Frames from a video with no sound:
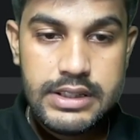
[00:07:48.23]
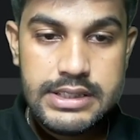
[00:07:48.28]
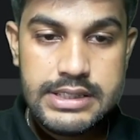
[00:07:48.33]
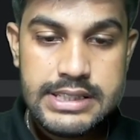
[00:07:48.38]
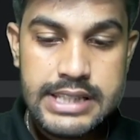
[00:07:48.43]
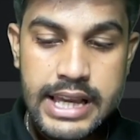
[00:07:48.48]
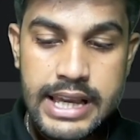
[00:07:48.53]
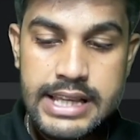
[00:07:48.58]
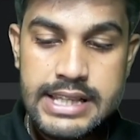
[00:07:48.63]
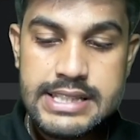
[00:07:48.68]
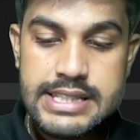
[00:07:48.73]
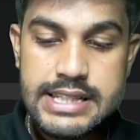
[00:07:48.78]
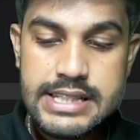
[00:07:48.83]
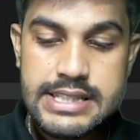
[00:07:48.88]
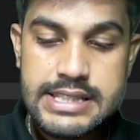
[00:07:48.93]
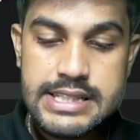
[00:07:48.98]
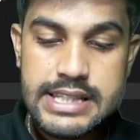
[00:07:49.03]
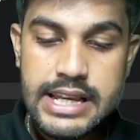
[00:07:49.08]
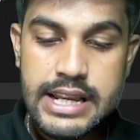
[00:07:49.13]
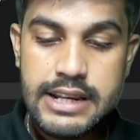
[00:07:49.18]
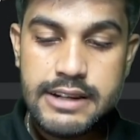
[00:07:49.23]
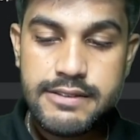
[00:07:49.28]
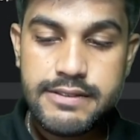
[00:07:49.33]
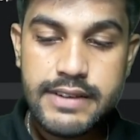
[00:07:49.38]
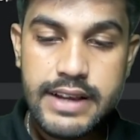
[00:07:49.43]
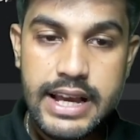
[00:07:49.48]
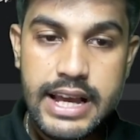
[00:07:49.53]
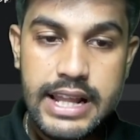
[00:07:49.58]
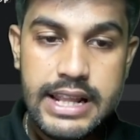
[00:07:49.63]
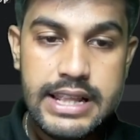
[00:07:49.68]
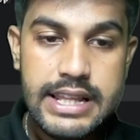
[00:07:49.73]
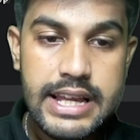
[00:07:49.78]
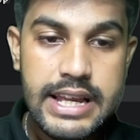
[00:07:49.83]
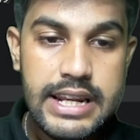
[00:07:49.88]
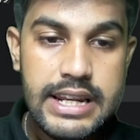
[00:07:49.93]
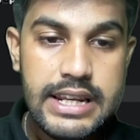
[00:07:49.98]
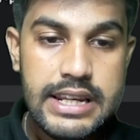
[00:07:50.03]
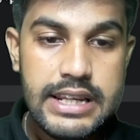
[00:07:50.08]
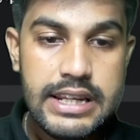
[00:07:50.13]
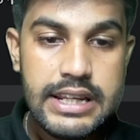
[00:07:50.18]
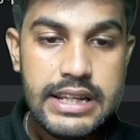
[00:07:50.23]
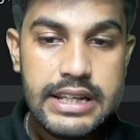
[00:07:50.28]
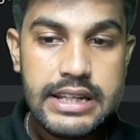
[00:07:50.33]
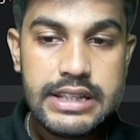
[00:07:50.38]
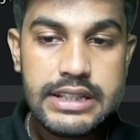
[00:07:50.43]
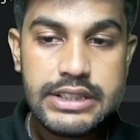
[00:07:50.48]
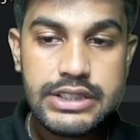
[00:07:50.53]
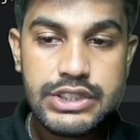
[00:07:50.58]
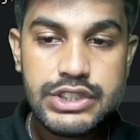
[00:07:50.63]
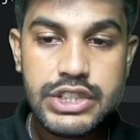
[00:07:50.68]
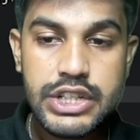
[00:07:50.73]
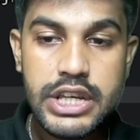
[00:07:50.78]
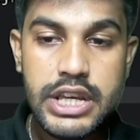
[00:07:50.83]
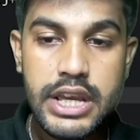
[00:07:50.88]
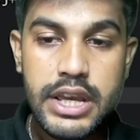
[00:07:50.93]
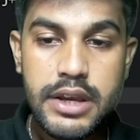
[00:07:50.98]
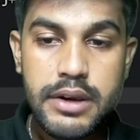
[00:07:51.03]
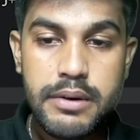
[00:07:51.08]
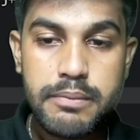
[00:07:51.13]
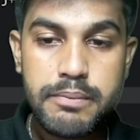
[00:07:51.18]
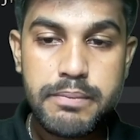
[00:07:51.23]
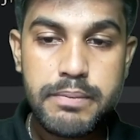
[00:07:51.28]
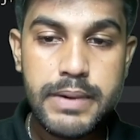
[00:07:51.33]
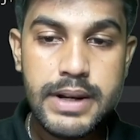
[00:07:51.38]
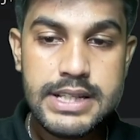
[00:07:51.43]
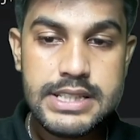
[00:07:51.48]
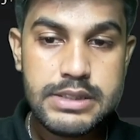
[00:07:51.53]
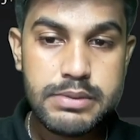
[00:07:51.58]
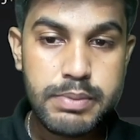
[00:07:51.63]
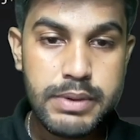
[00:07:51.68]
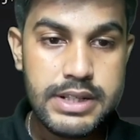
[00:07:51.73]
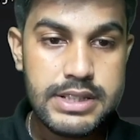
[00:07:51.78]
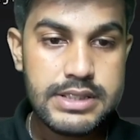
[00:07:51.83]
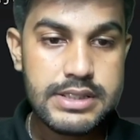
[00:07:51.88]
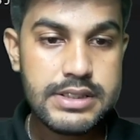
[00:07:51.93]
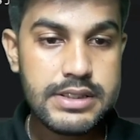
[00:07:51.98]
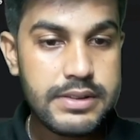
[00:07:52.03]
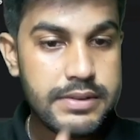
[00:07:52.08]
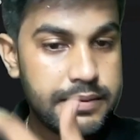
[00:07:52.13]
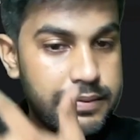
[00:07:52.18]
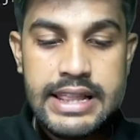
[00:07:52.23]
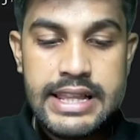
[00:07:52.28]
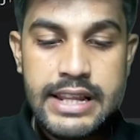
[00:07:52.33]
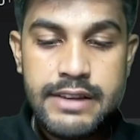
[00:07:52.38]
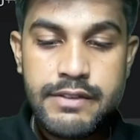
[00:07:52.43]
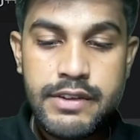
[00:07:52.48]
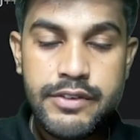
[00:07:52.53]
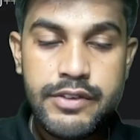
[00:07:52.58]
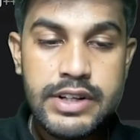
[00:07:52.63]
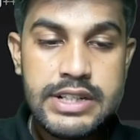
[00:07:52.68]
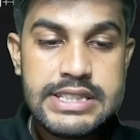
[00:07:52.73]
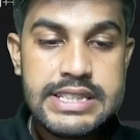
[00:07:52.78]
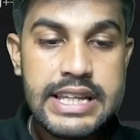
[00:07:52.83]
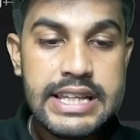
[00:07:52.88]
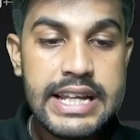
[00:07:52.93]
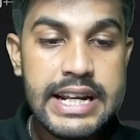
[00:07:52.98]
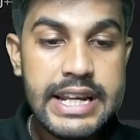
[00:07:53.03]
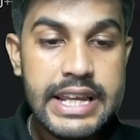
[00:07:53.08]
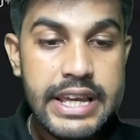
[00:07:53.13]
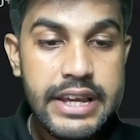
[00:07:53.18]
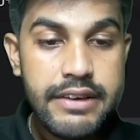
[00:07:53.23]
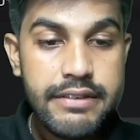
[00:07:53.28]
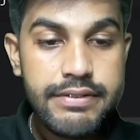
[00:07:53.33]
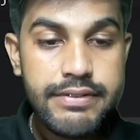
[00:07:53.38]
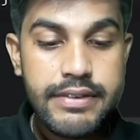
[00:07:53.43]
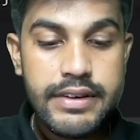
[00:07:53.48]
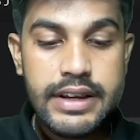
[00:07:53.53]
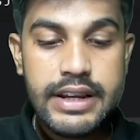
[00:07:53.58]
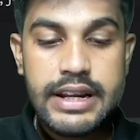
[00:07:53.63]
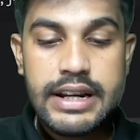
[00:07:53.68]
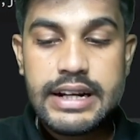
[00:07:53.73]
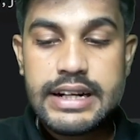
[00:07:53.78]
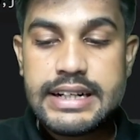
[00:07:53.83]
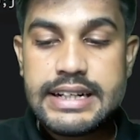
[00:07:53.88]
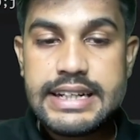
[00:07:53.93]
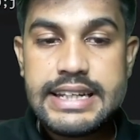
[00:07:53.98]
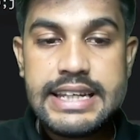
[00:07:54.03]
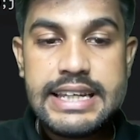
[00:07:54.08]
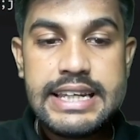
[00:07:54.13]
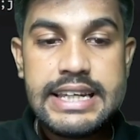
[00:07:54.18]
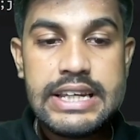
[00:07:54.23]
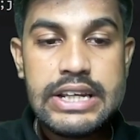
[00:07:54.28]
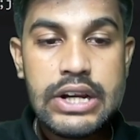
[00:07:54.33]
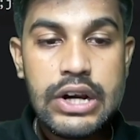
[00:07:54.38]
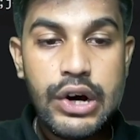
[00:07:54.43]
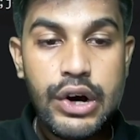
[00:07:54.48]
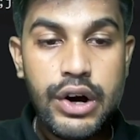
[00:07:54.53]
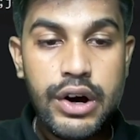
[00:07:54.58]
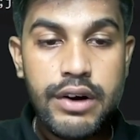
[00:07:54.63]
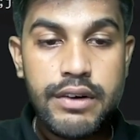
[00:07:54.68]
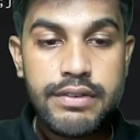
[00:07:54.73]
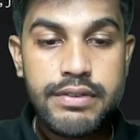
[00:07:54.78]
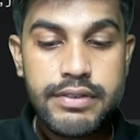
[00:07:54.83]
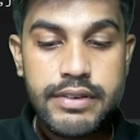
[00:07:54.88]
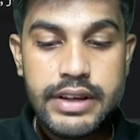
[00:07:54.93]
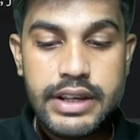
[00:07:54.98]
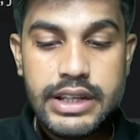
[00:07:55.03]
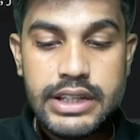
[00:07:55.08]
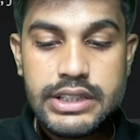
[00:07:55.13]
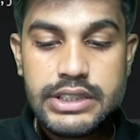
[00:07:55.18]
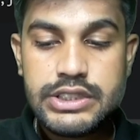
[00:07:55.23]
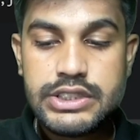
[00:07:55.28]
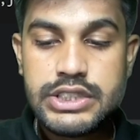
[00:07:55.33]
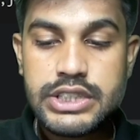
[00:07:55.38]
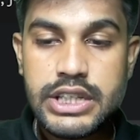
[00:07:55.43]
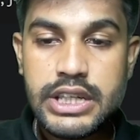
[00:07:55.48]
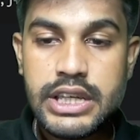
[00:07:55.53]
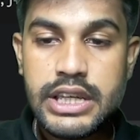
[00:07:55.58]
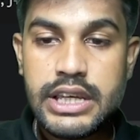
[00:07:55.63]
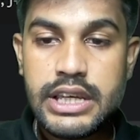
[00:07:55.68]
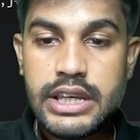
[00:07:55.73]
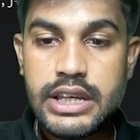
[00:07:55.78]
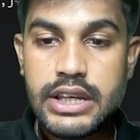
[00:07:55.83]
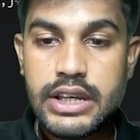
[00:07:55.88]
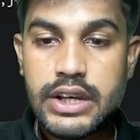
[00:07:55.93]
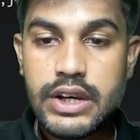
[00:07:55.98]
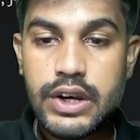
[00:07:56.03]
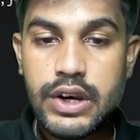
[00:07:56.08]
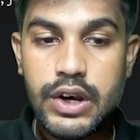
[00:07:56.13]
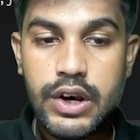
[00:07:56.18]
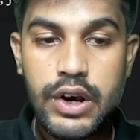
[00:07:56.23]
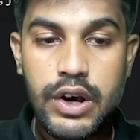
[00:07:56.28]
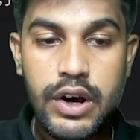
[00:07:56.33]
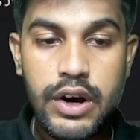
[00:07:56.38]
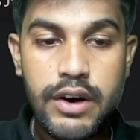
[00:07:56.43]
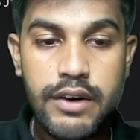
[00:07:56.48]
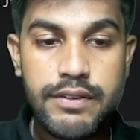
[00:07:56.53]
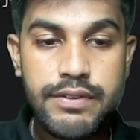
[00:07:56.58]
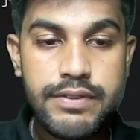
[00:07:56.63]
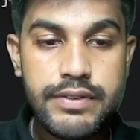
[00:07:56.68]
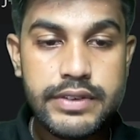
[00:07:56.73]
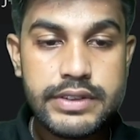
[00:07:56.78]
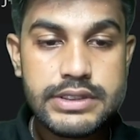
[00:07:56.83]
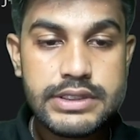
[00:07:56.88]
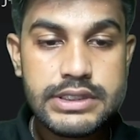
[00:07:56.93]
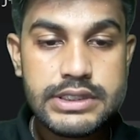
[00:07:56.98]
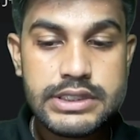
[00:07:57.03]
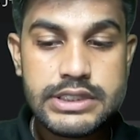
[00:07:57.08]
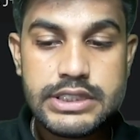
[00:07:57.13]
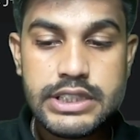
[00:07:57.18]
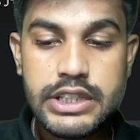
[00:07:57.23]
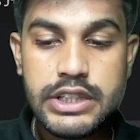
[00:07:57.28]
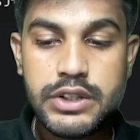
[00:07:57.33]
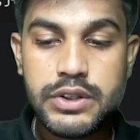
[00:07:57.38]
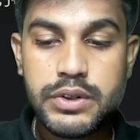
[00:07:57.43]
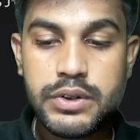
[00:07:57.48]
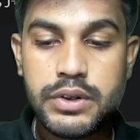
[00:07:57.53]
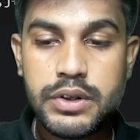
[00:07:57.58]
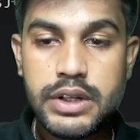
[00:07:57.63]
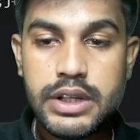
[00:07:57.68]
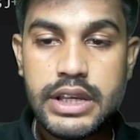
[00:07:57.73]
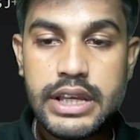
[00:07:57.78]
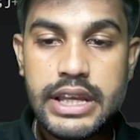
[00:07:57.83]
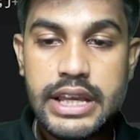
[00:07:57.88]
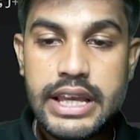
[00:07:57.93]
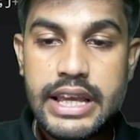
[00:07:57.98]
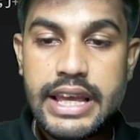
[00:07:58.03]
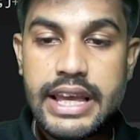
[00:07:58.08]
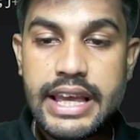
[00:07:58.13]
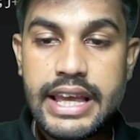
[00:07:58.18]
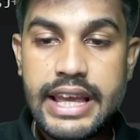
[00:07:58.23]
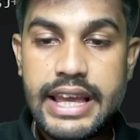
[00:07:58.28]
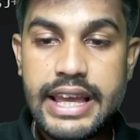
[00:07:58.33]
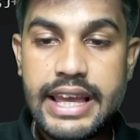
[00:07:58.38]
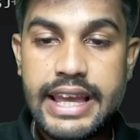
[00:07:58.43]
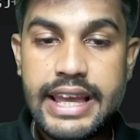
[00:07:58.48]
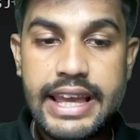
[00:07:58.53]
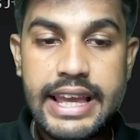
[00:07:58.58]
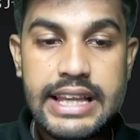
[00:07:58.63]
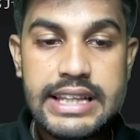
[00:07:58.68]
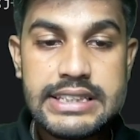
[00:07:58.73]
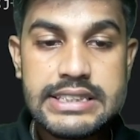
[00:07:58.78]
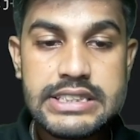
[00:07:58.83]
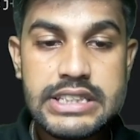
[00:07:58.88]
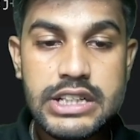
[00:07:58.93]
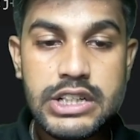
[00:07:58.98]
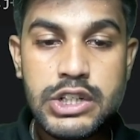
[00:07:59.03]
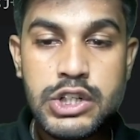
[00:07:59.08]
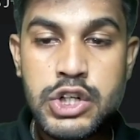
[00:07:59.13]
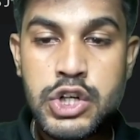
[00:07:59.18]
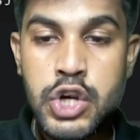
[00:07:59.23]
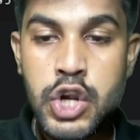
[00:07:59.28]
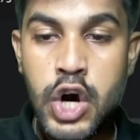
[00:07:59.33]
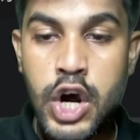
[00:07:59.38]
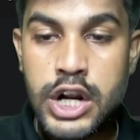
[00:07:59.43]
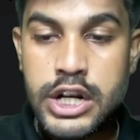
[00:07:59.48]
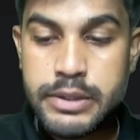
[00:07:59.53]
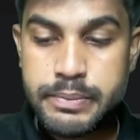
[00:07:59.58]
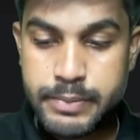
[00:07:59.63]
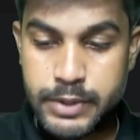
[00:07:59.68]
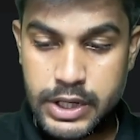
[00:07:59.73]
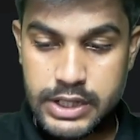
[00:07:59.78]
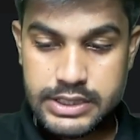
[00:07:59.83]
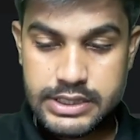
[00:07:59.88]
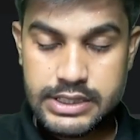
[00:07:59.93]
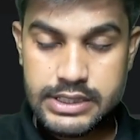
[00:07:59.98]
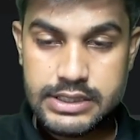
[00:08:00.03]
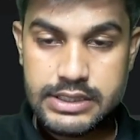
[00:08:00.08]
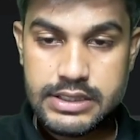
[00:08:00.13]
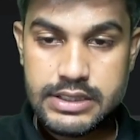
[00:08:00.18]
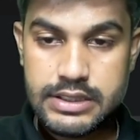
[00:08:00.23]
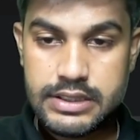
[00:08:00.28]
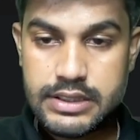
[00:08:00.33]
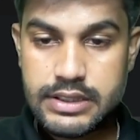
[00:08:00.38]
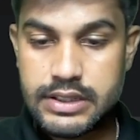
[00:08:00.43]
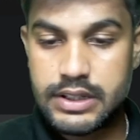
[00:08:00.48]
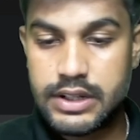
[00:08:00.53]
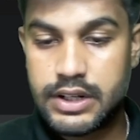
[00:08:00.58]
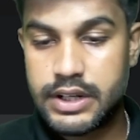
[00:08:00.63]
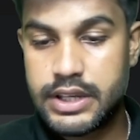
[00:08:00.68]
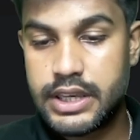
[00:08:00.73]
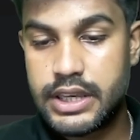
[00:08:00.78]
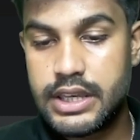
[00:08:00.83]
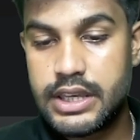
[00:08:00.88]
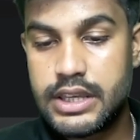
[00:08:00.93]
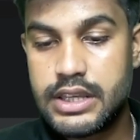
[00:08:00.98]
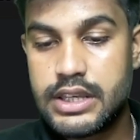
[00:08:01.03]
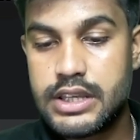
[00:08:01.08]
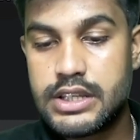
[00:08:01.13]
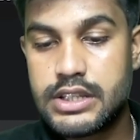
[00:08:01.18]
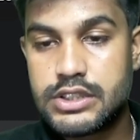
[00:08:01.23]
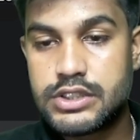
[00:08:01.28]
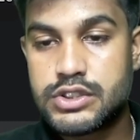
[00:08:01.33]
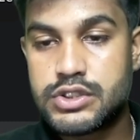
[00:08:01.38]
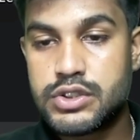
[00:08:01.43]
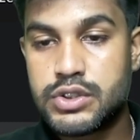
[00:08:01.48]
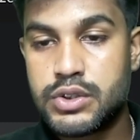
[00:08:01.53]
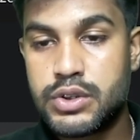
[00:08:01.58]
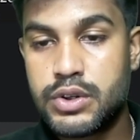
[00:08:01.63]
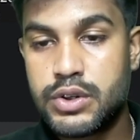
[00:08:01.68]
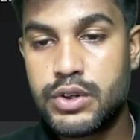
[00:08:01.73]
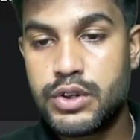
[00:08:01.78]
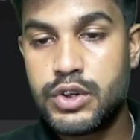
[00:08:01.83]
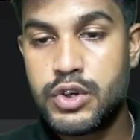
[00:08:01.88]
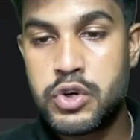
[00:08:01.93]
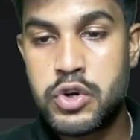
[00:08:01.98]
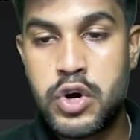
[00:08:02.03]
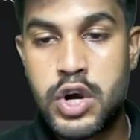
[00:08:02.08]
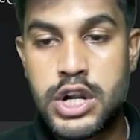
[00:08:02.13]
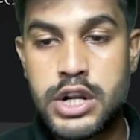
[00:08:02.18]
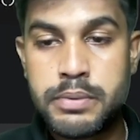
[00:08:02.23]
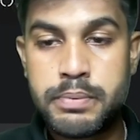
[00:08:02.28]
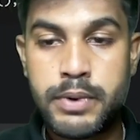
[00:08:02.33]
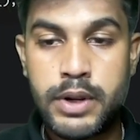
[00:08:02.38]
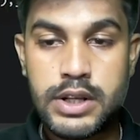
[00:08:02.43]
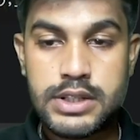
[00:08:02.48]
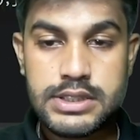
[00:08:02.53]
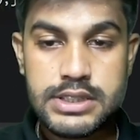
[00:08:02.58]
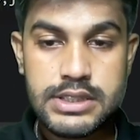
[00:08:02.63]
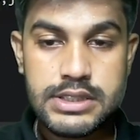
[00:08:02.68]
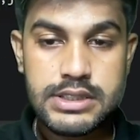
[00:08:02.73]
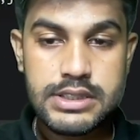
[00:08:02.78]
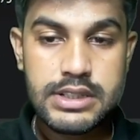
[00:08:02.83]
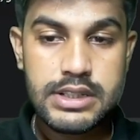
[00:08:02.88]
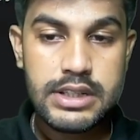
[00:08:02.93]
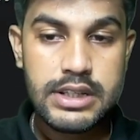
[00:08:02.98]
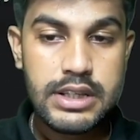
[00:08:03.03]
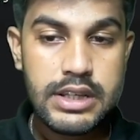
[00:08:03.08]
size itself, and then j plus plus. And then we would say that if d of j of 0 is not processed, okay, so not processed.